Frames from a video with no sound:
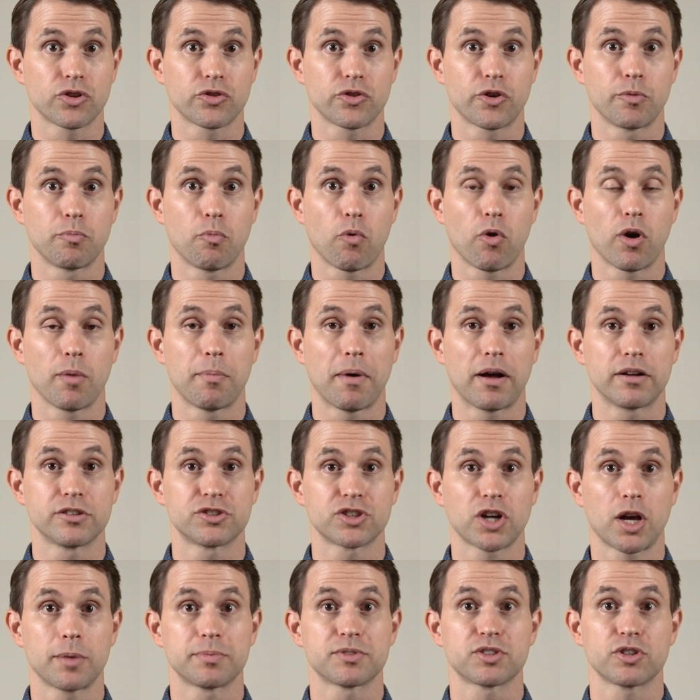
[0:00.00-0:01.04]
to learn more about
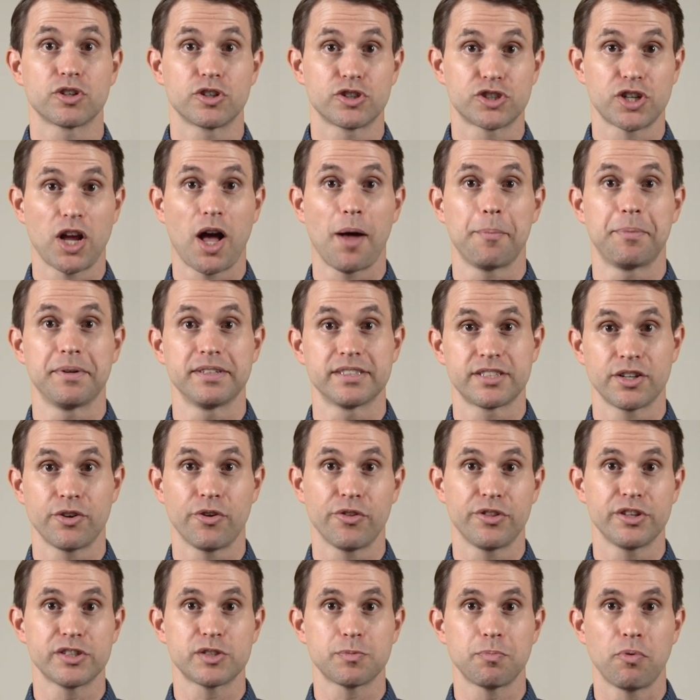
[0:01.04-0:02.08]
job search up
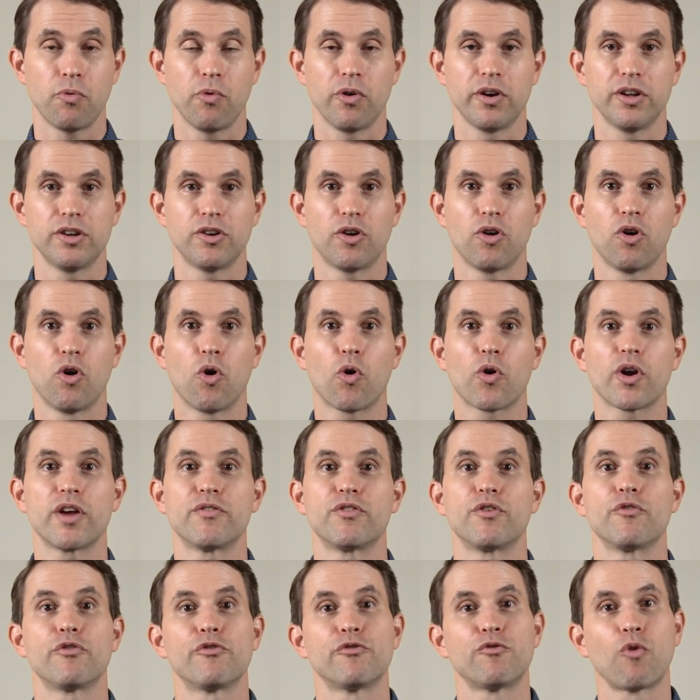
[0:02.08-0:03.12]
until this point, or
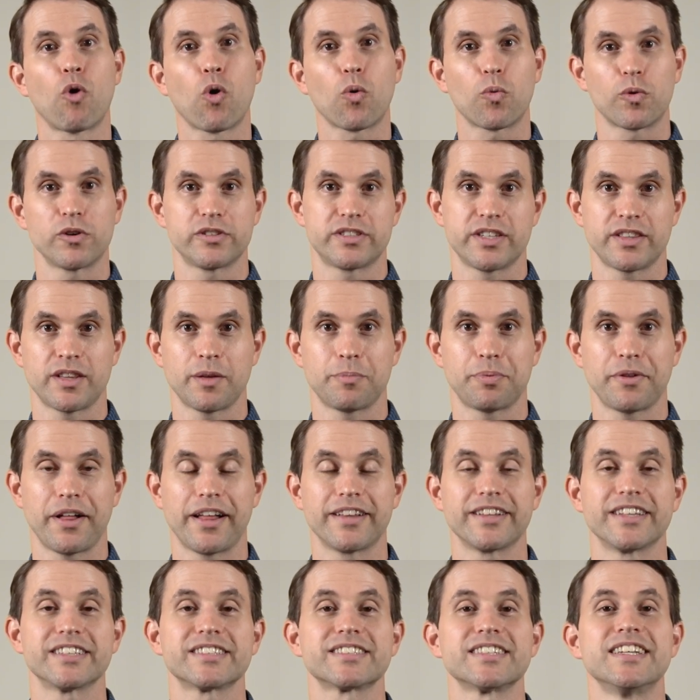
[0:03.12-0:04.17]
even forwards in the
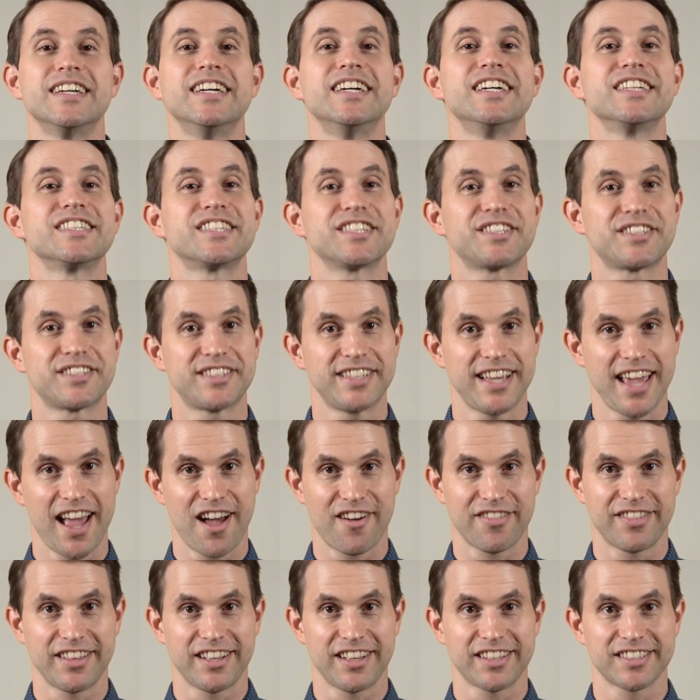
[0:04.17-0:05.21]
playlist to see
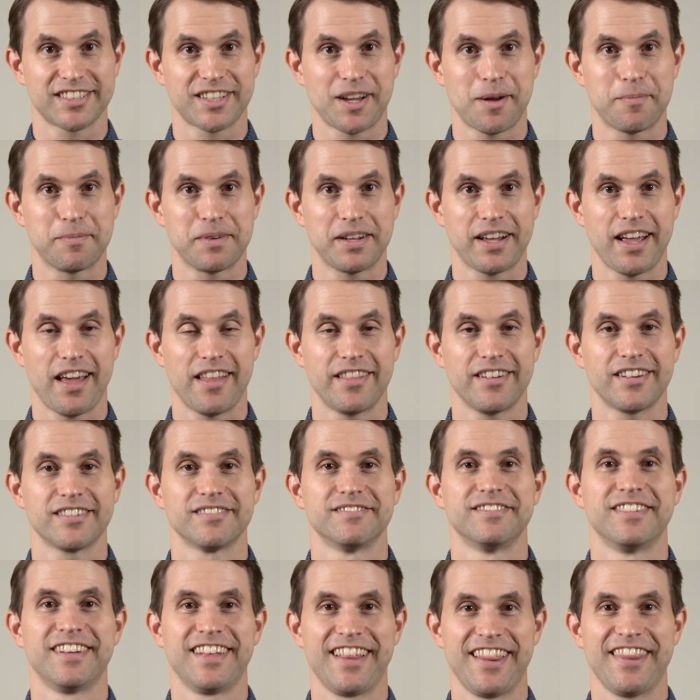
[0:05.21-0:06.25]
how things come together.
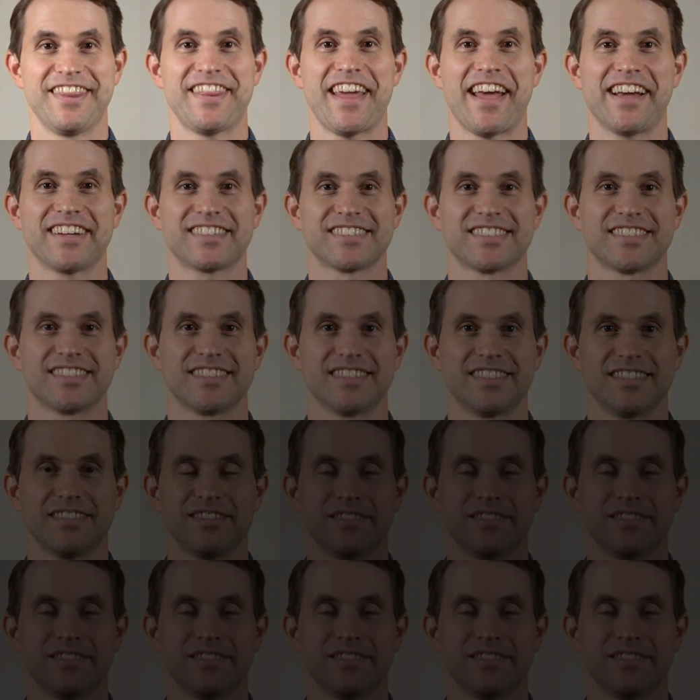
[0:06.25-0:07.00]
Thanks.